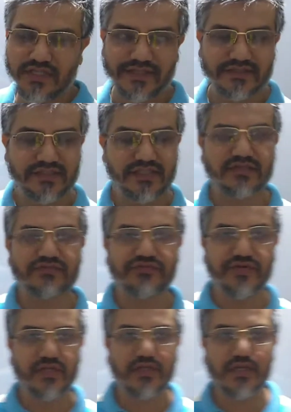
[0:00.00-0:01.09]
electric
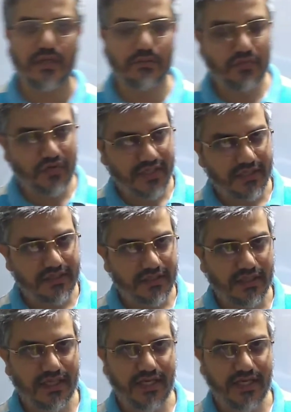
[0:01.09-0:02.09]
field component